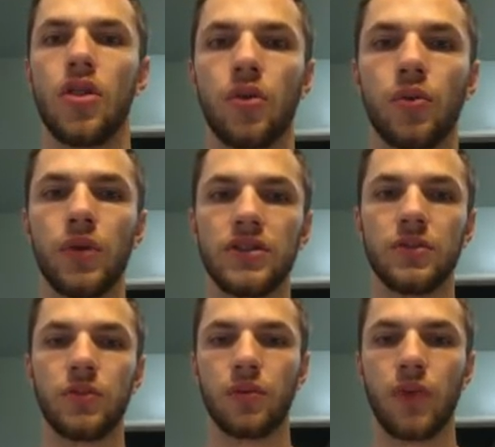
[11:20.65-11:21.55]
The
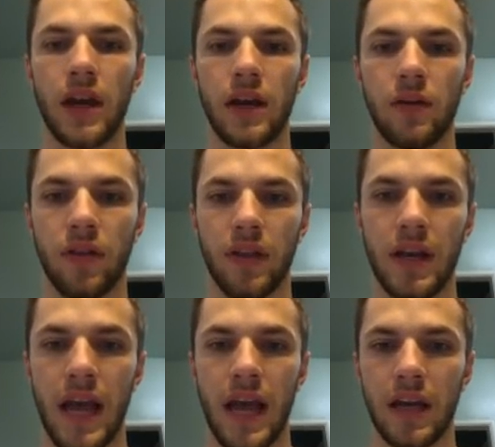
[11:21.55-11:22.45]
reason we write it with a
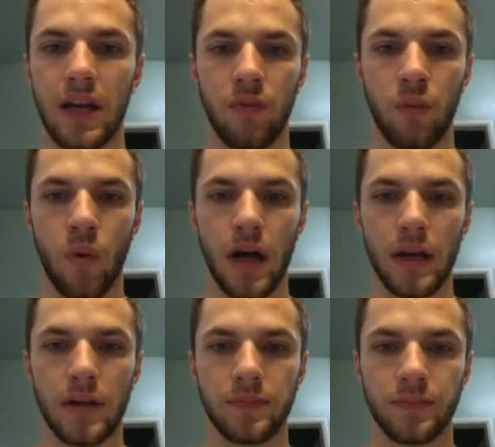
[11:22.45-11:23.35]
negative
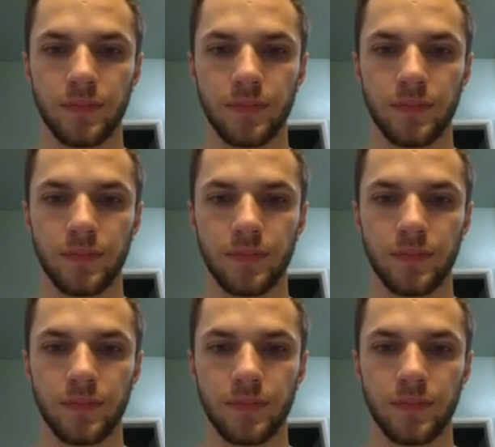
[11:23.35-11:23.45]
1